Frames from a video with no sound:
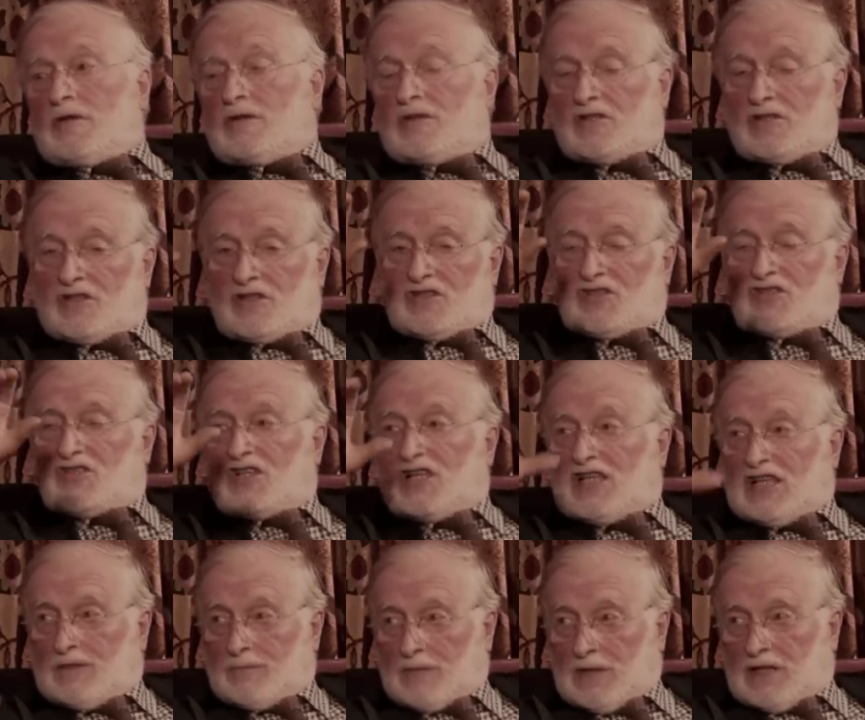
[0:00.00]
This is
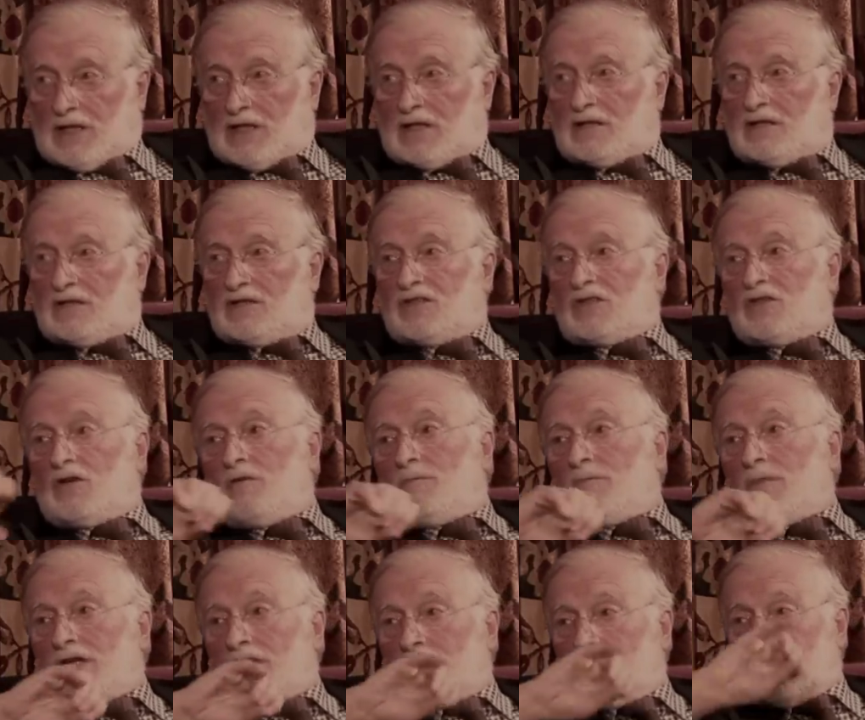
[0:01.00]
seed money. This is
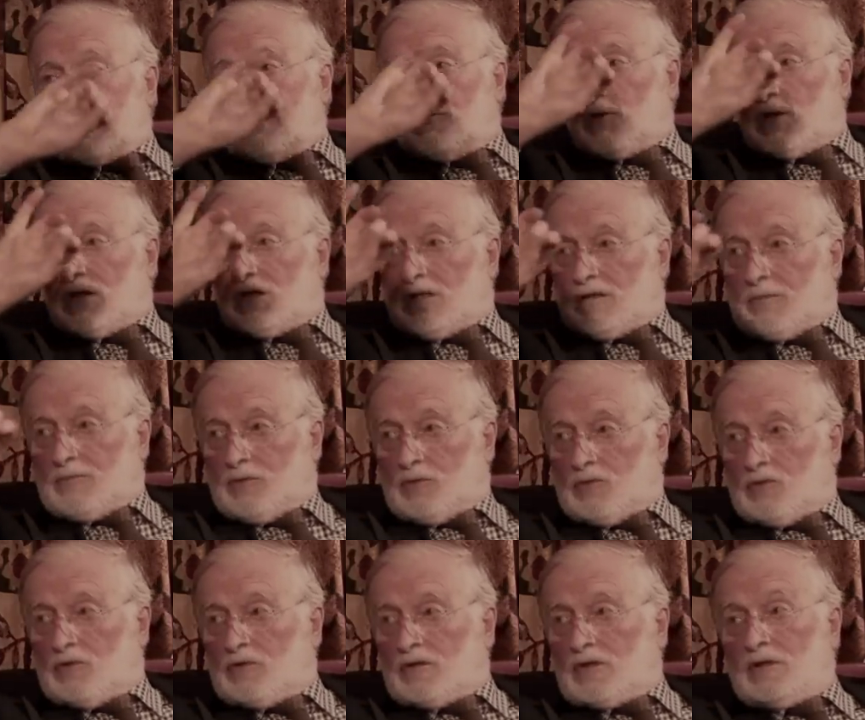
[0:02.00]
not money to give away to the
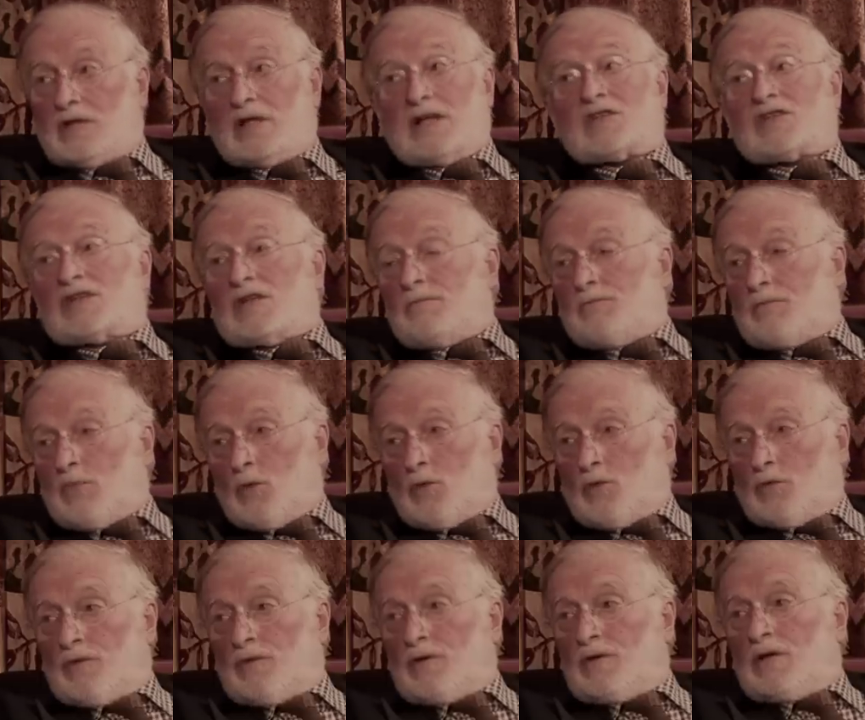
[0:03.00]
poor, though that's
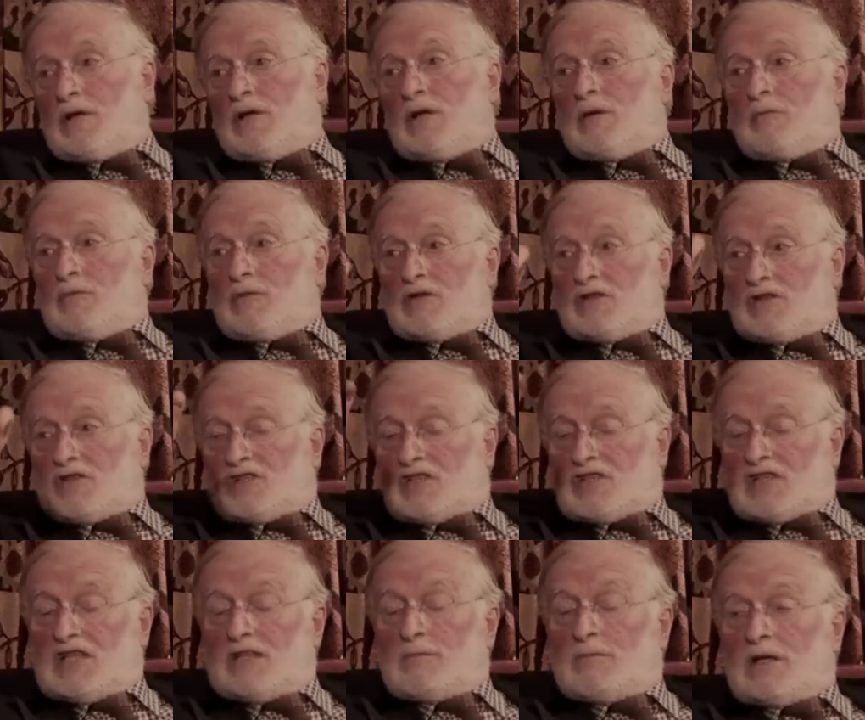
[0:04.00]
important, but this is
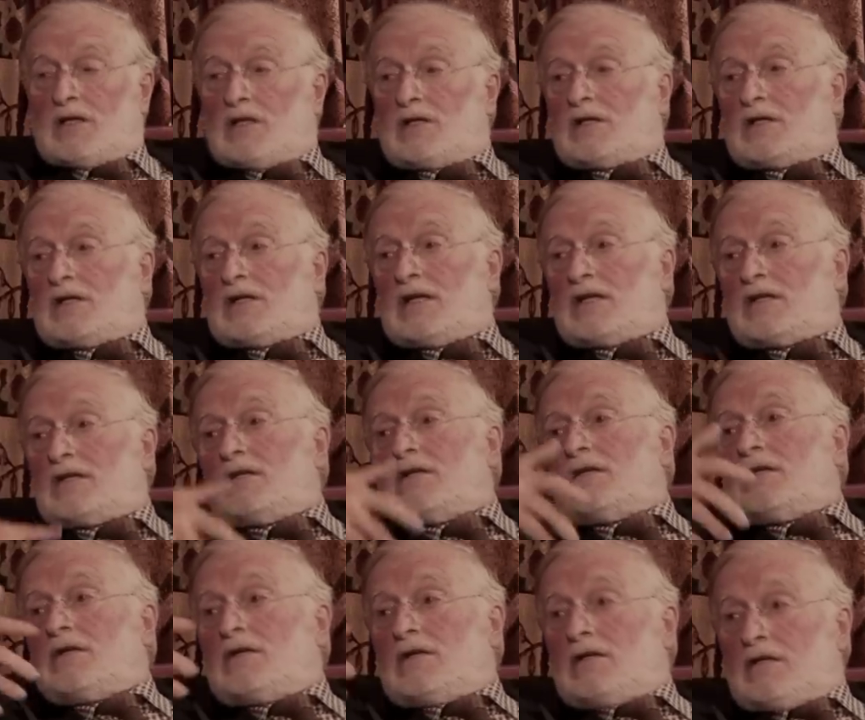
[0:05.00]
seed money to get
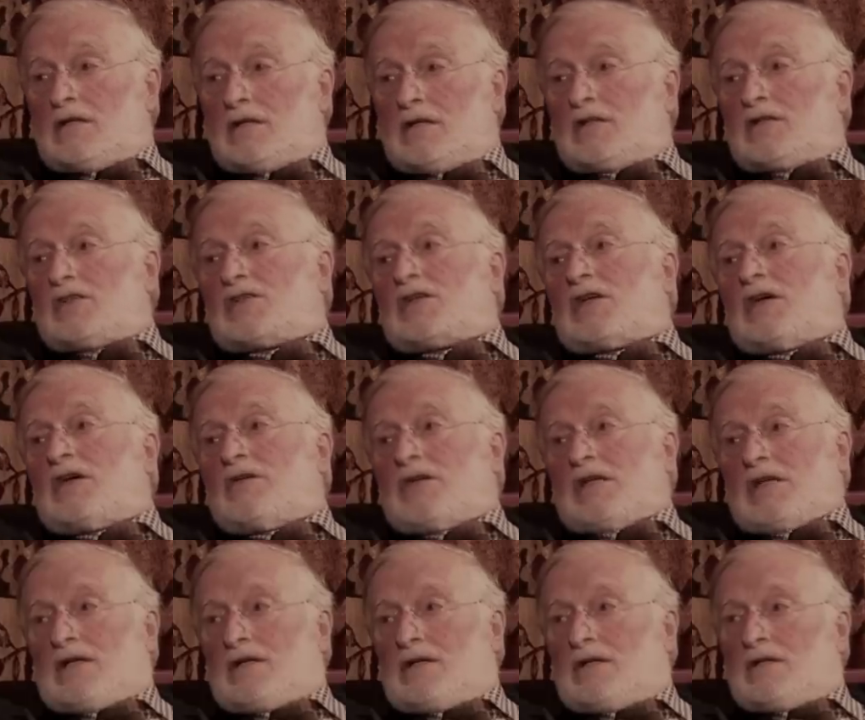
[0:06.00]
things
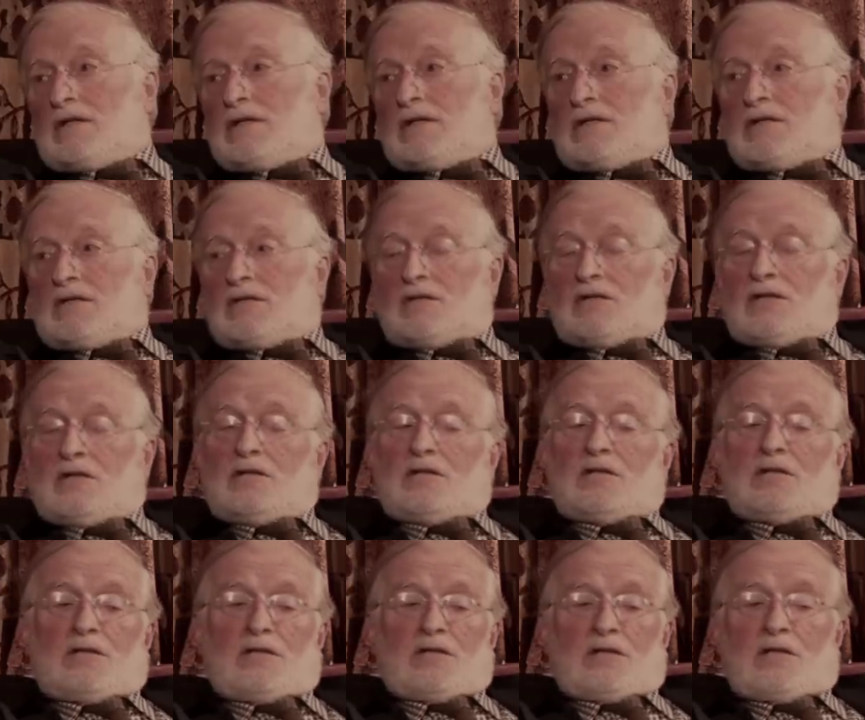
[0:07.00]
going so
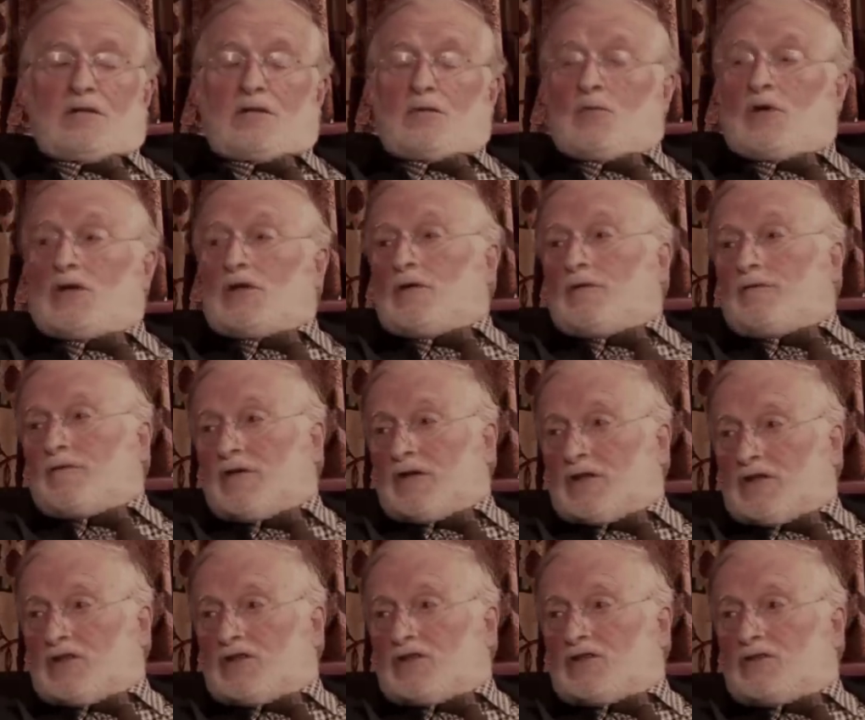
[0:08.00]
that when you
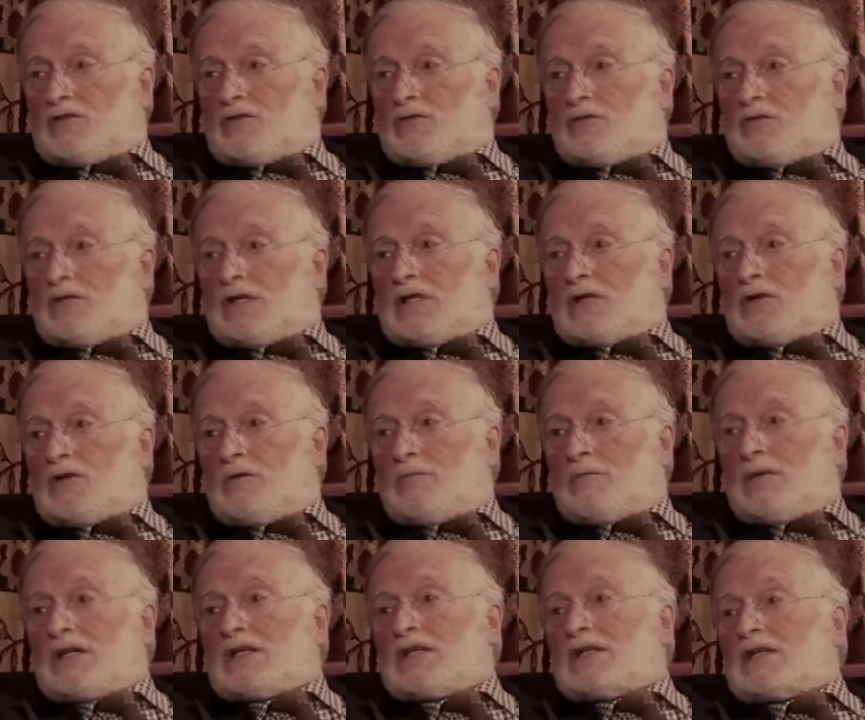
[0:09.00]
finish, you then
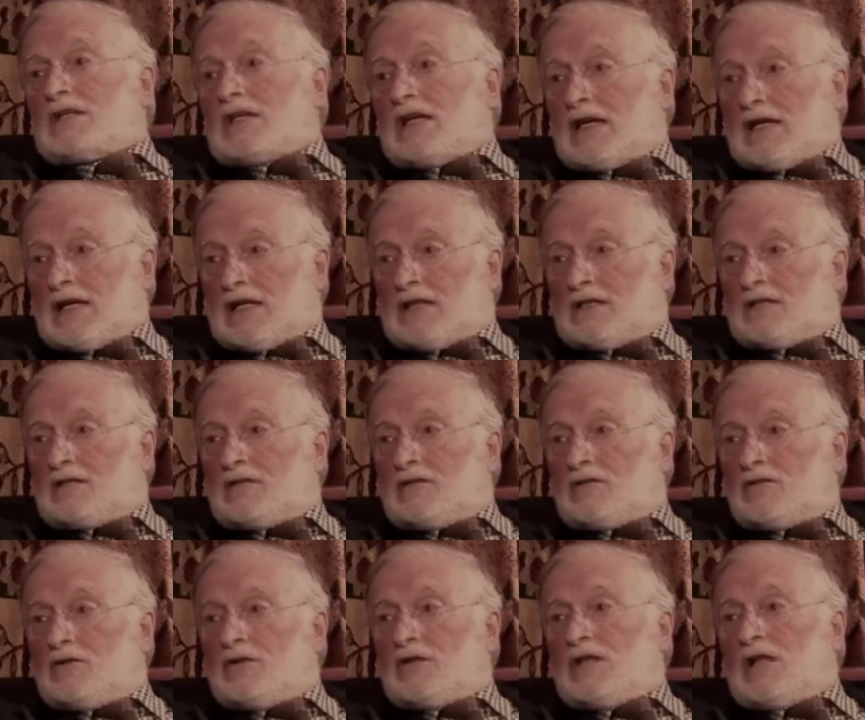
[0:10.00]
got money in hand to
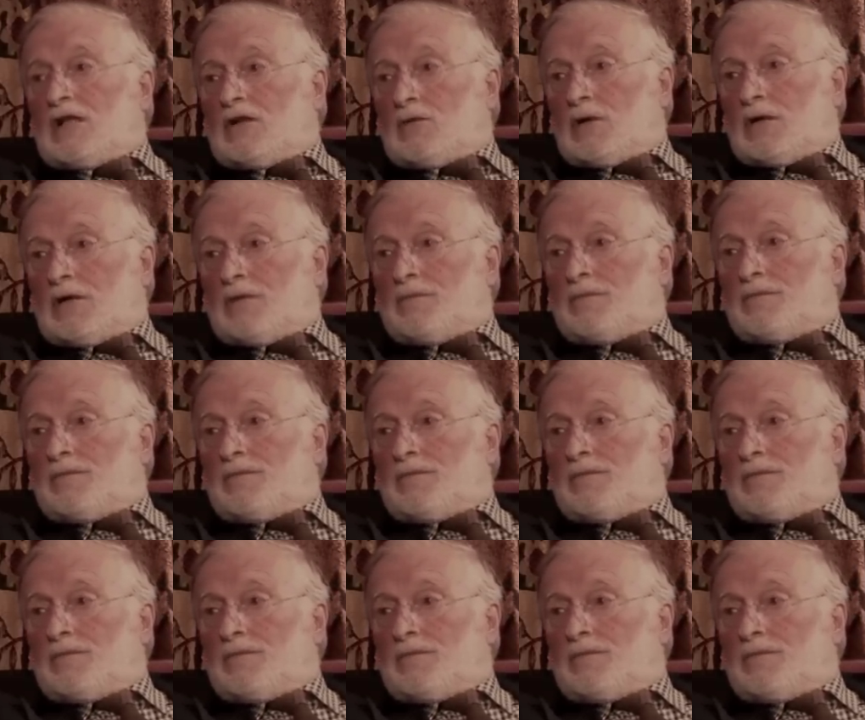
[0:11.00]
do another one.